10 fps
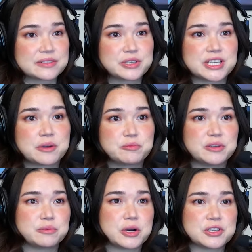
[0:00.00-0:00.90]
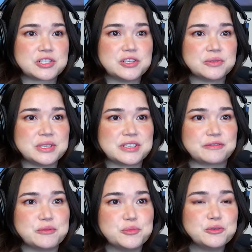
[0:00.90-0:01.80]
every time we've watched you in
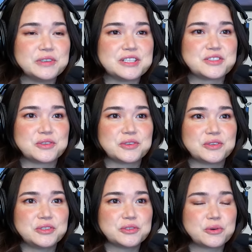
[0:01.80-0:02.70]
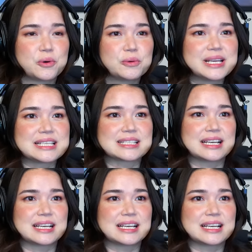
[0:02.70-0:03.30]
different movies, you're you're always